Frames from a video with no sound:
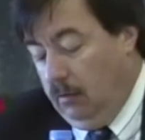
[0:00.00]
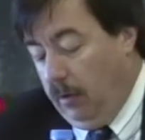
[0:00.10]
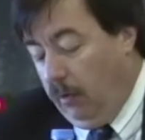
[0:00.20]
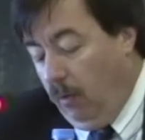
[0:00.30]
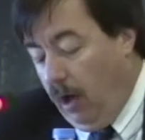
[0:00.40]

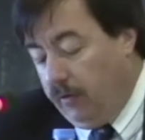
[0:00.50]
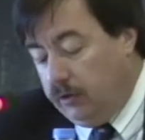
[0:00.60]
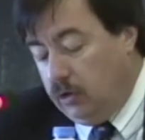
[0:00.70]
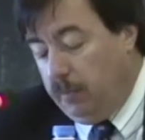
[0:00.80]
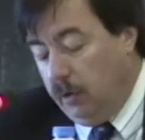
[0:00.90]
but rather
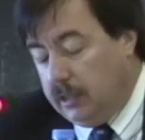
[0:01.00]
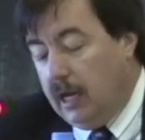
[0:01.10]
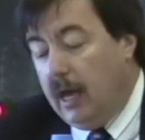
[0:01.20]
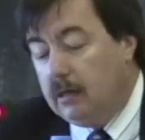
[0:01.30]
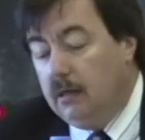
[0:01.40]
to
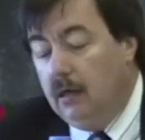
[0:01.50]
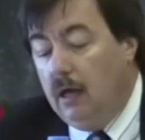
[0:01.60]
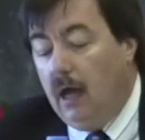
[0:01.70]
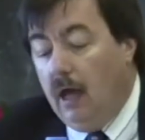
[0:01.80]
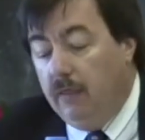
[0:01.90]
protect
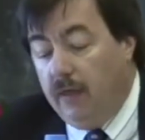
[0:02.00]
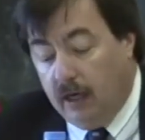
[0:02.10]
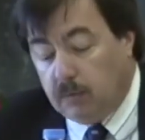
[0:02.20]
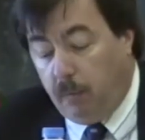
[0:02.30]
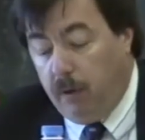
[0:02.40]
and
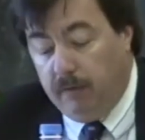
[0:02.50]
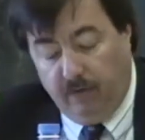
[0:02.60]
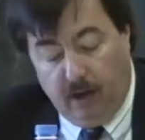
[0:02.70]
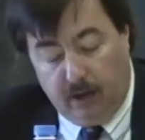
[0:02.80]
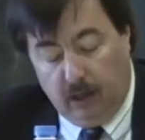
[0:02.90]
thus
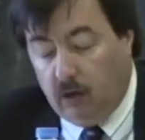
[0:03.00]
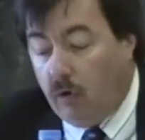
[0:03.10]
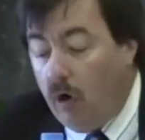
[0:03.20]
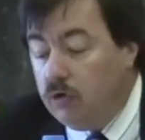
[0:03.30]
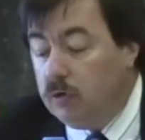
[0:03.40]
prevent
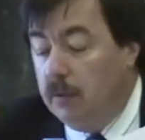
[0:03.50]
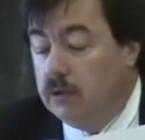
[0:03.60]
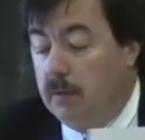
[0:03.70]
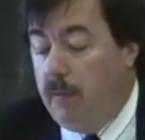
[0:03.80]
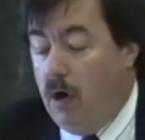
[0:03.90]

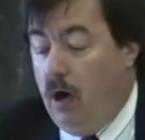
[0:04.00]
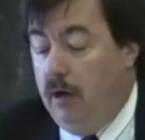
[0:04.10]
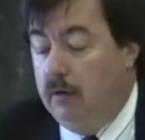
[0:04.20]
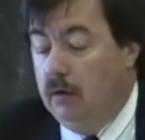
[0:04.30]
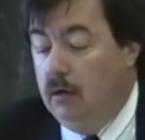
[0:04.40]
encroachments
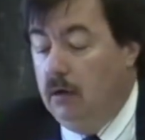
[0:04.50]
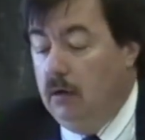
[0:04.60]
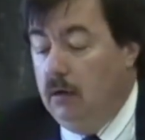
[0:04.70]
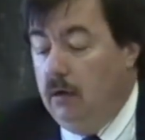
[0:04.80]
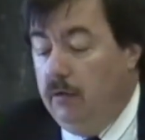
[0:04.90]
upon
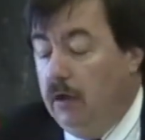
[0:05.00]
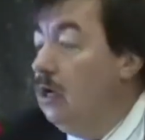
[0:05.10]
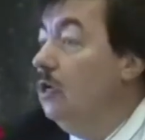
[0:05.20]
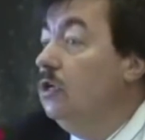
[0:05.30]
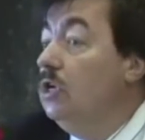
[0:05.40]
the
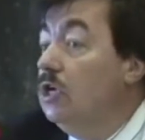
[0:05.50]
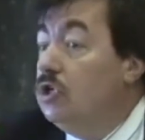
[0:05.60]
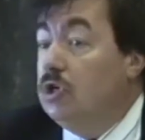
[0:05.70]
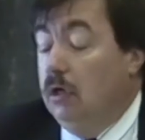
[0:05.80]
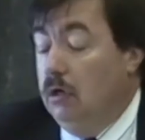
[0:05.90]

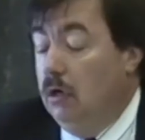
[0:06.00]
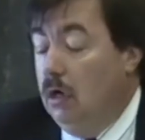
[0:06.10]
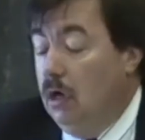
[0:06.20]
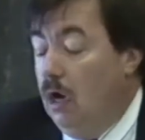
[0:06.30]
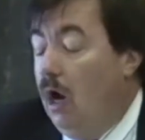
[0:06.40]
condition
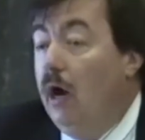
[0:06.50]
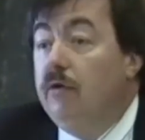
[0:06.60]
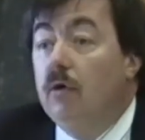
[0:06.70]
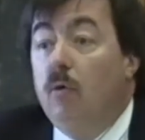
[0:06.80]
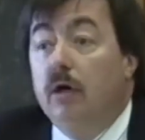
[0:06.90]

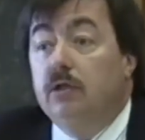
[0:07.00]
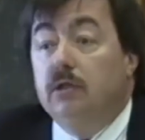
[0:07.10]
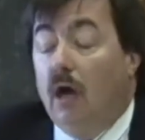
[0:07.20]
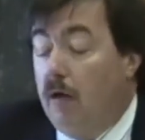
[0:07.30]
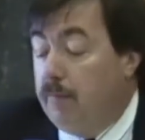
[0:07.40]
under which
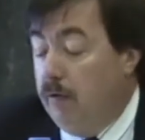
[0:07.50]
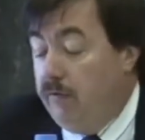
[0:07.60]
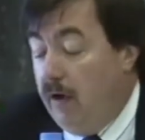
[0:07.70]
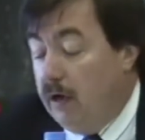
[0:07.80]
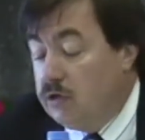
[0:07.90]

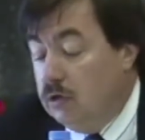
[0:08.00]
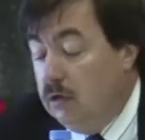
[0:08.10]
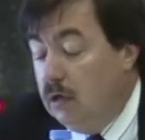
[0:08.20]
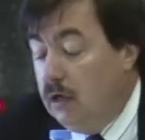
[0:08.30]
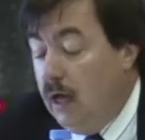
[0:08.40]

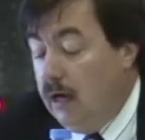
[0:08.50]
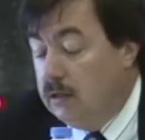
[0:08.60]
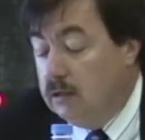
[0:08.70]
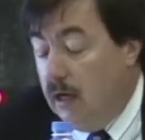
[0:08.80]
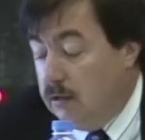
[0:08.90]
self-perfection can
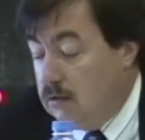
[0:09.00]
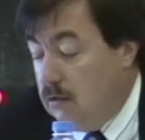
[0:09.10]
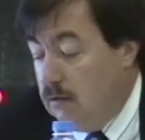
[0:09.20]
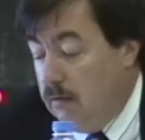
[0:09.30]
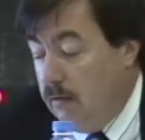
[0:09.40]
exist.